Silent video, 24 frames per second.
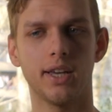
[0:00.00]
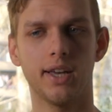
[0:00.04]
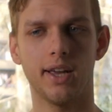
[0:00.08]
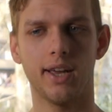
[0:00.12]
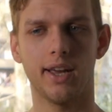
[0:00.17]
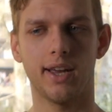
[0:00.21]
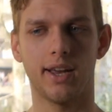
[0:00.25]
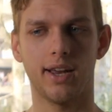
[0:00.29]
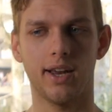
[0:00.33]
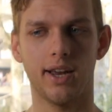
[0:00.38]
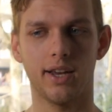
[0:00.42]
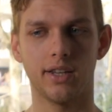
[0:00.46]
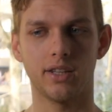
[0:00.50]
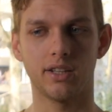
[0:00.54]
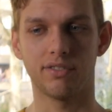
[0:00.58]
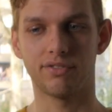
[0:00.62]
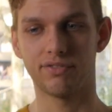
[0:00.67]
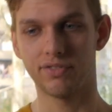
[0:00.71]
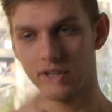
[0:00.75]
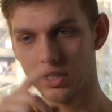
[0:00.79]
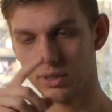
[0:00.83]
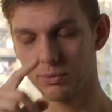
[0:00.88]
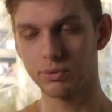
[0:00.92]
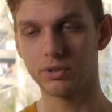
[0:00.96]
And the
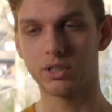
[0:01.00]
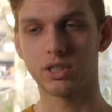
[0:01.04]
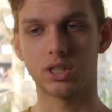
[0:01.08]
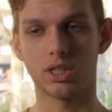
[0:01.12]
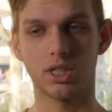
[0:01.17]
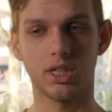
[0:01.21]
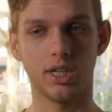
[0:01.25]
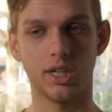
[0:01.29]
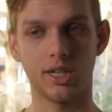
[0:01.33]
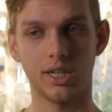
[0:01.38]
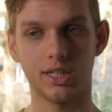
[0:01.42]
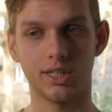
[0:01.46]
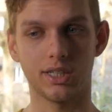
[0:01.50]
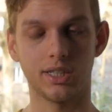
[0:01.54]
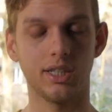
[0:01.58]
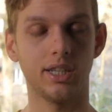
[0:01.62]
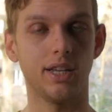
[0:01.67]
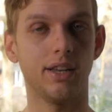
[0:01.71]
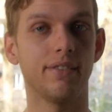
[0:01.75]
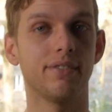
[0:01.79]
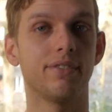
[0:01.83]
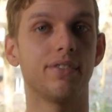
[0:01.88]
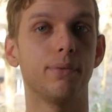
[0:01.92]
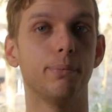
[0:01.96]
frequency is
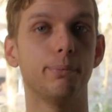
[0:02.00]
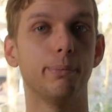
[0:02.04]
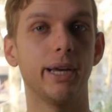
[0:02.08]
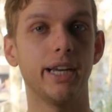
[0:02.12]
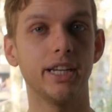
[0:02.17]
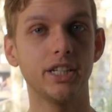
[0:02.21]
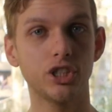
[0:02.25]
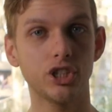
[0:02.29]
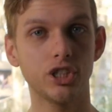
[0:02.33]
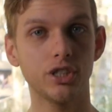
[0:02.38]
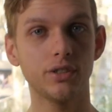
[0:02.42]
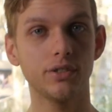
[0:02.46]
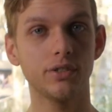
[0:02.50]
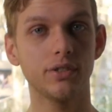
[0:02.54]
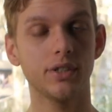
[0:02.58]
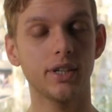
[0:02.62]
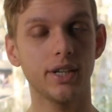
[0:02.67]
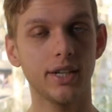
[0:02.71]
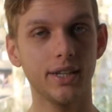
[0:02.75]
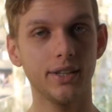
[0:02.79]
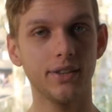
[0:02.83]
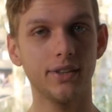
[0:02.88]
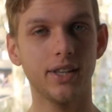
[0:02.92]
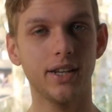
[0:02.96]
the information
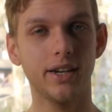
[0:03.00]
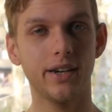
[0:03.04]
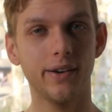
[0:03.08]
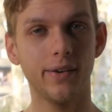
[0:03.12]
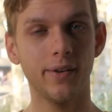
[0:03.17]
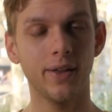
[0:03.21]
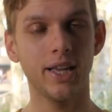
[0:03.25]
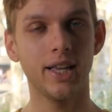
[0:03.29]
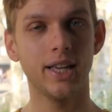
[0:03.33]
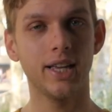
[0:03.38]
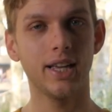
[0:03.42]
in there,